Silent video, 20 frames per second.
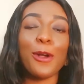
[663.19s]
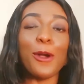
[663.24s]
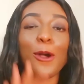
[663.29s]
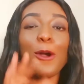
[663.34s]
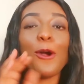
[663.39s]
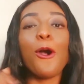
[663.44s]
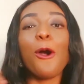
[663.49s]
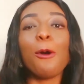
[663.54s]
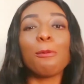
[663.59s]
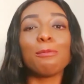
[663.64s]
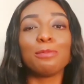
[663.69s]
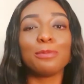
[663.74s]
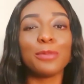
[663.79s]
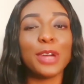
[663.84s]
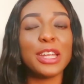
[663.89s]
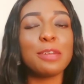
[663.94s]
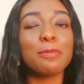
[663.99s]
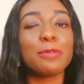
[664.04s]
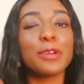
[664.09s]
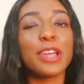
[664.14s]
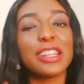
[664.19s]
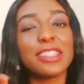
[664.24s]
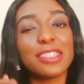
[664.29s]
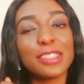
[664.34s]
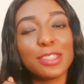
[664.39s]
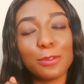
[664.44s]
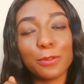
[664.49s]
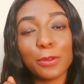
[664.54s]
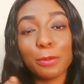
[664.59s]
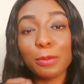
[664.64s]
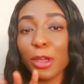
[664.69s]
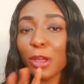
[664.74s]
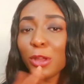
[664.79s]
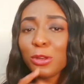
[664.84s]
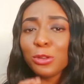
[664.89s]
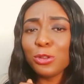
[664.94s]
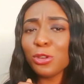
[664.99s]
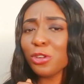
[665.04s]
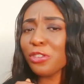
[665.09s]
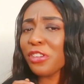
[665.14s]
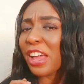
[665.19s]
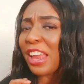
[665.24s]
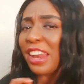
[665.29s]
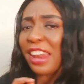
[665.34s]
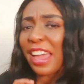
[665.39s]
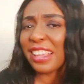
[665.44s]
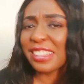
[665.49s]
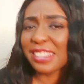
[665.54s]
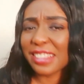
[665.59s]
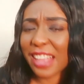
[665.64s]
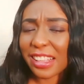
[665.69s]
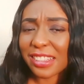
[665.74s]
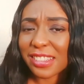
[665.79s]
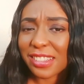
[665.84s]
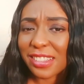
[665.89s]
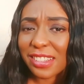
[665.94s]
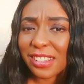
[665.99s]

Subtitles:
Come, where do people get this thing from? Do you realize that